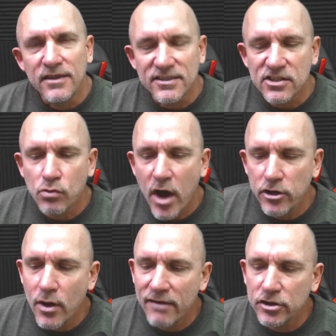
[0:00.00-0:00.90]
This is
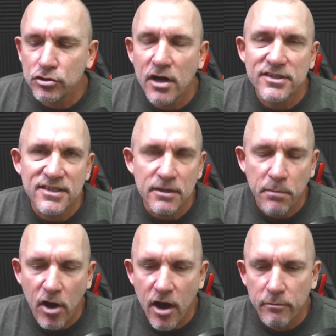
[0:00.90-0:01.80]
why you have a trustee
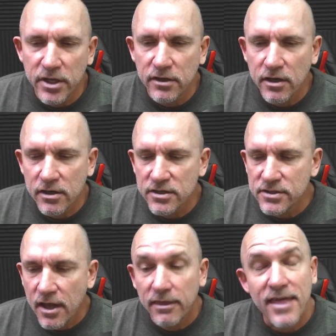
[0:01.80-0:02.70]
pod,
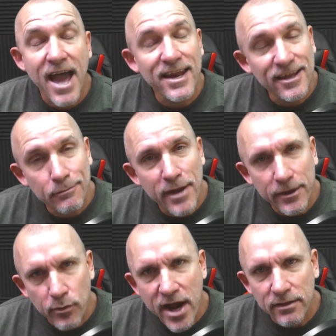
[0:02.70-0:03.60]
because that
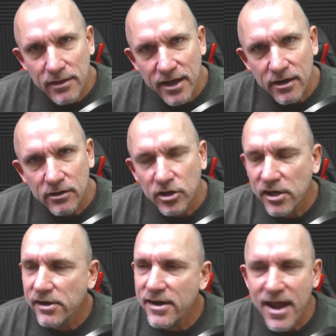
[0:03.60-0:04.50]
inmate right there
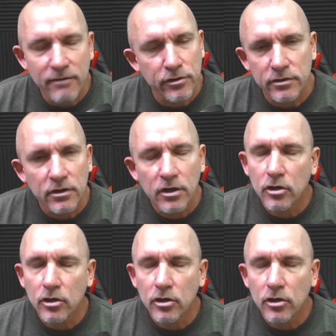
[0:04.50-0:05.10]
could never